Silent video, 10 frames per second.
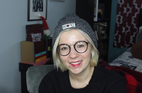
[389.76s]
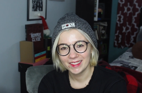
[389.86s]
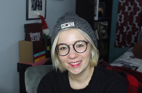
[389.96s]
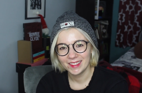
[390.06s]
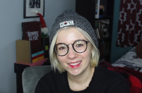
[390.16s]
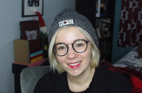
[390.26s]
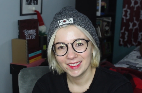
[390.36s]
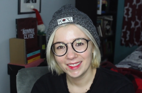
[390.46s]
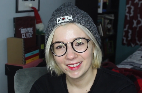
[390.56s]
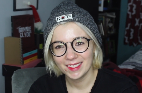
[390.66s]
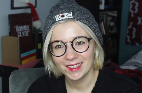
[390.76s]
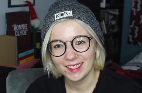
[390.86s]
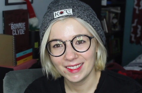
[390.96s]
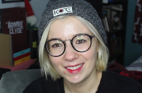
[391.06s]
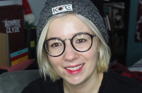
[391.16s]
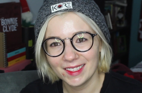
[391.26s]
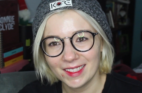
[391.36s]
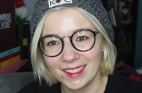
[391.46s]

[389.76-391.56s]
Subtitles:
(no one is talking)